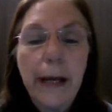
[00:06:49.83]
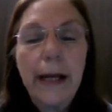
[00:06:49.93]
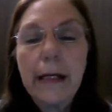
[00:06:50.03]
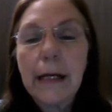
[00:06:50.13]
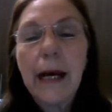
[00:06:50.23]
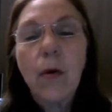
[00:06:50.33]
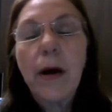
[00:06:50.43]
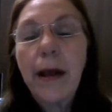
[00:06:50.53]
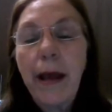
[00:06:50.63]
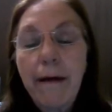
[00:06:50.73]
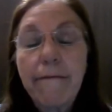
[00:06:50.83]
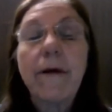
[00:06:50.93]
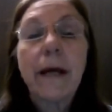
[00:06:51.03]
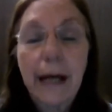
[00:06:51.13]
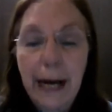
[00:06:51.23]
and now I have
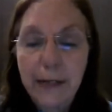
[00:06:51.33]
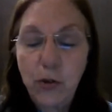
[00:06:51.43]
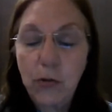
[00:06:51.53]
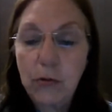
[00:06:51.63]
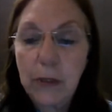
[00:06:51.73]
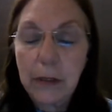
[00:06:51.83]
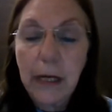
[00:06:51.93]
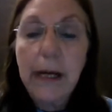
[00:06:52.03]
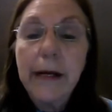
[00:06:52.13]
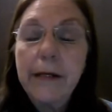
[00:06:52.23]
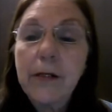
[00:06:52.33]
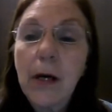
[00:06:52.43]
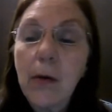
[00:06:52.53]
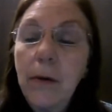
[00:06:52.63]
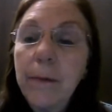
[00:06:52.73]
grandchildren.
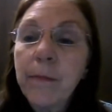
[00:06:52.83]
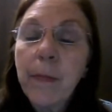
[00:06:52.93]
So